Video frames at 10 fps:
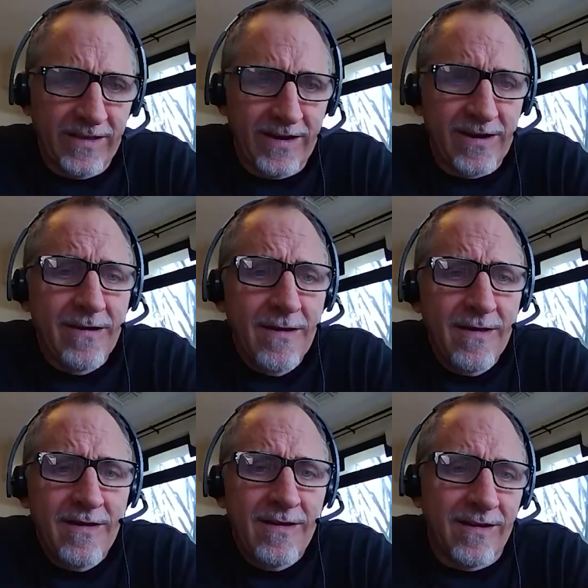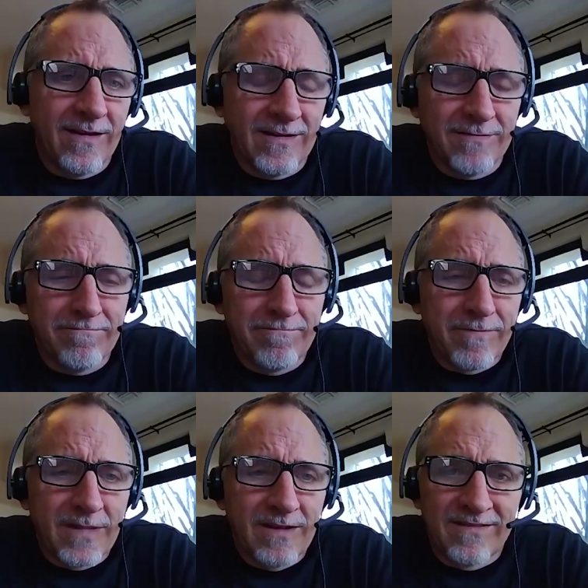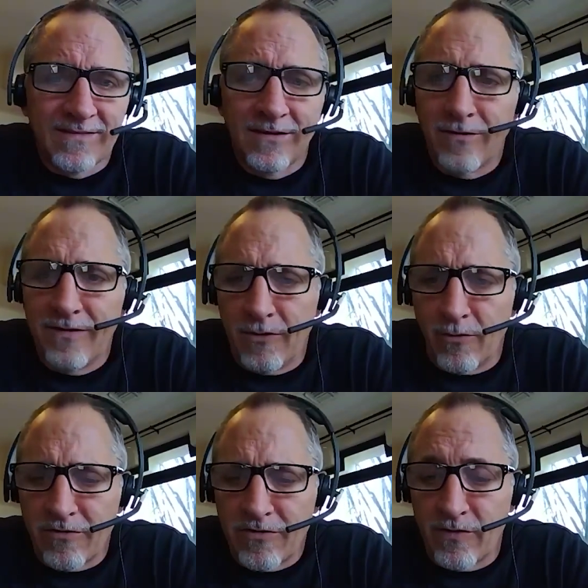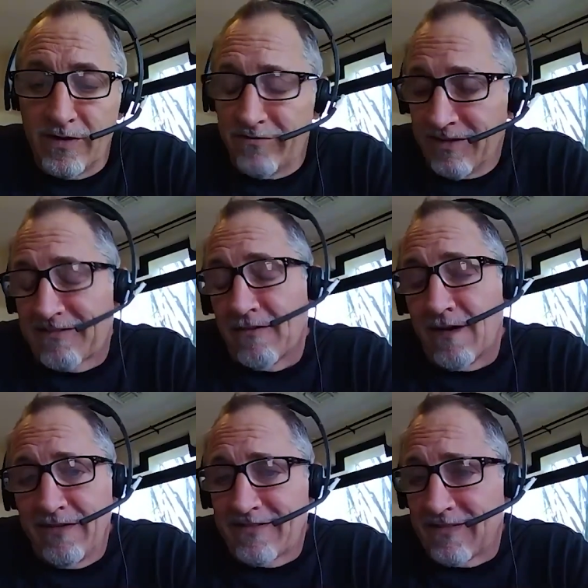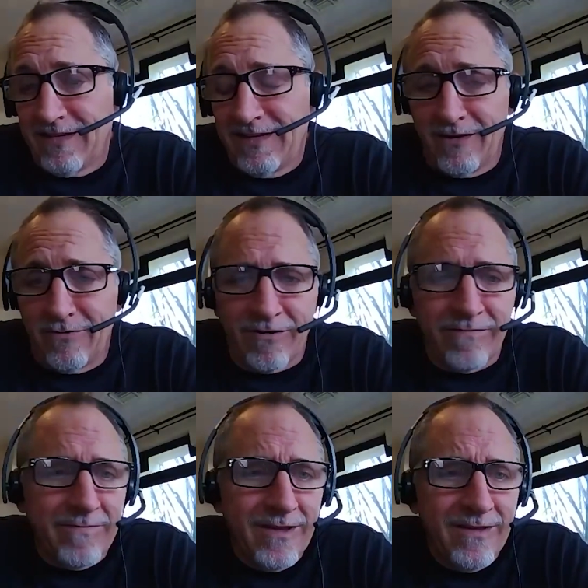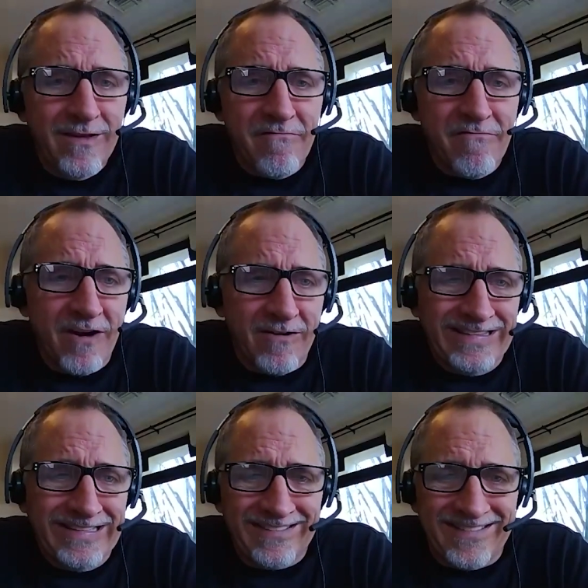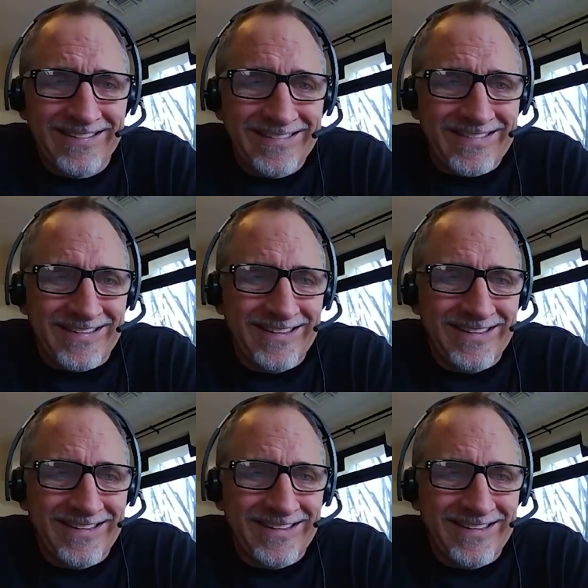there. Um, so, and there were three of us. So obviously, you know, we're very distanced